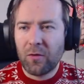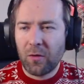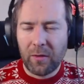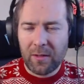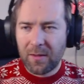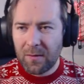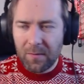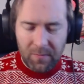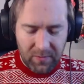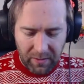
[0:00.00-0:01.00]
So it's
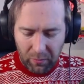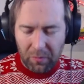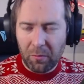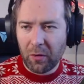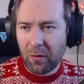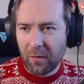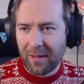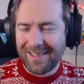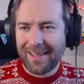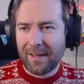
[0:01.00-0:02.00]
similar, but not
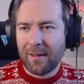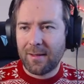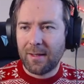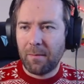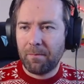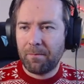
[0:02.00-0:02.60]
exactly the same.